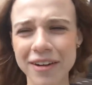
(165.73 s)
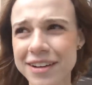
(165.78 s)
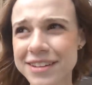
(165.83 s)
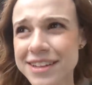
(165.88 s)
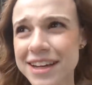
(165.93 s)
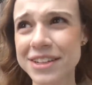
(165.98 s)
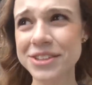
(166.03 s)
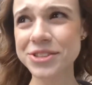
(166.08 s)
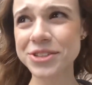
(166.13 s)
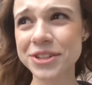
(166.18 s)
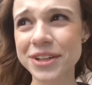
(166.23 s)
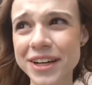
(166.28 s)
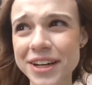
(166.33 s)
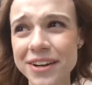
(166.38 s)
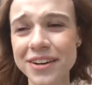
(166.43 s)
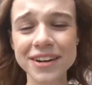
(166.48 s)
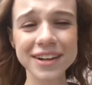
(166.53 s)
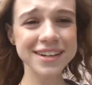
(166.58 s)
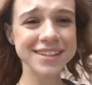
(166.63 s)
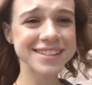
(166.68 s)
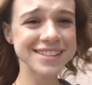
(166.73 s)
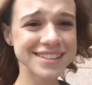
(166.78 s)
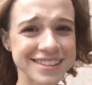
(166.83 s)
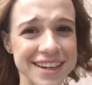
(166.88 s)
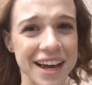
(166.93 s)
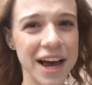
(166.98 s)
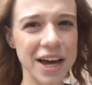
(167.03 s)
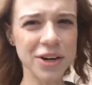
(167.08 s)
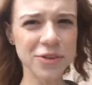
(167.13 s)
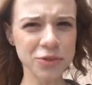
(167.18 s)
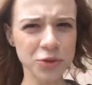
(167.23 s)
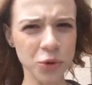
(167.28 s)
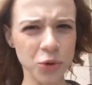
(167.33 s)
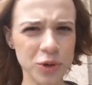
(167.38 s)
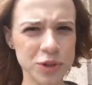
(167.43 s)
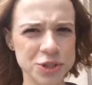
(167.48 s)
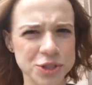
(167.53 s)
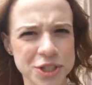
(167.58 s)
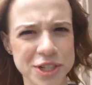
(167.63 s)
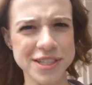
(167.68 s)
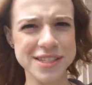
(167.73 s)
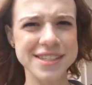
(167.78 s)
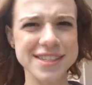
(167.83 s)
Architecture here is kind of gorgeous.